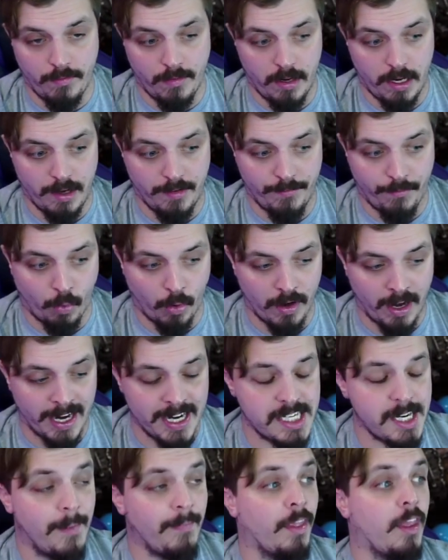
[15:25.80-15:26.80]
in
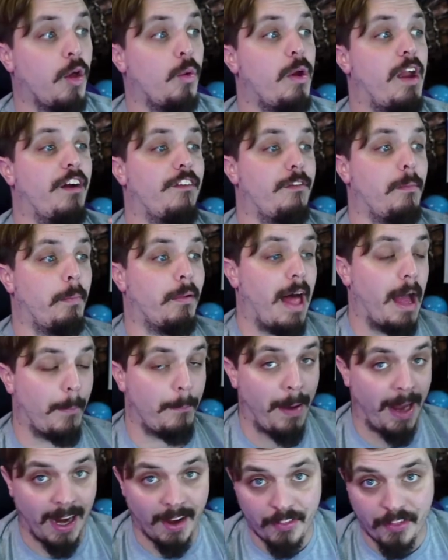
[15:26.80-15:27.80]
Fortnite. We have
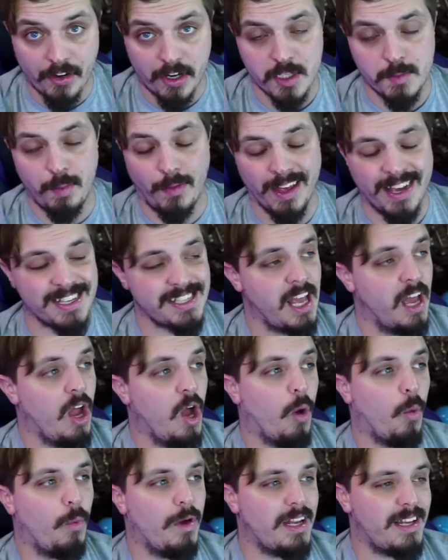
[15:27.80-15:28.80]
Black Panther's place.
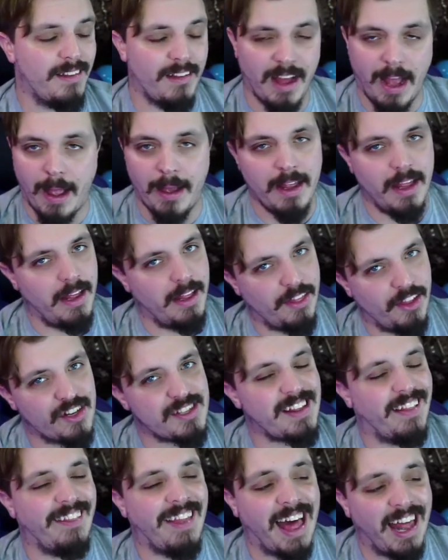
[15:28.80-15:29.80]
There's
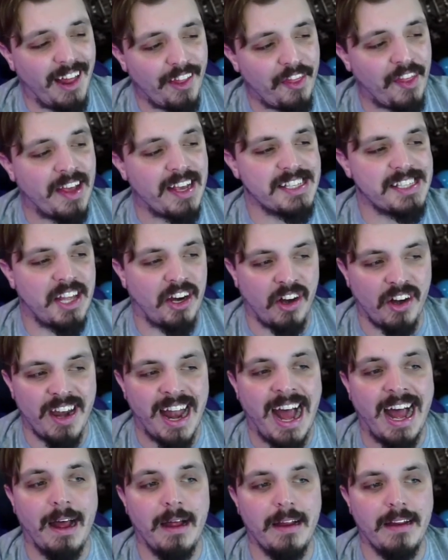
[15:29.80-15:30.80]
a lot of things that are
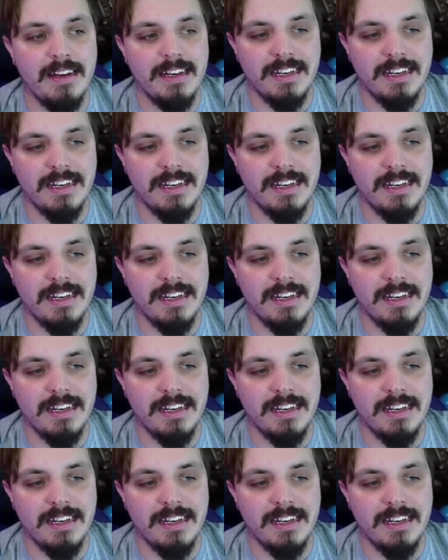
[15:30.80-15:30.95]
not...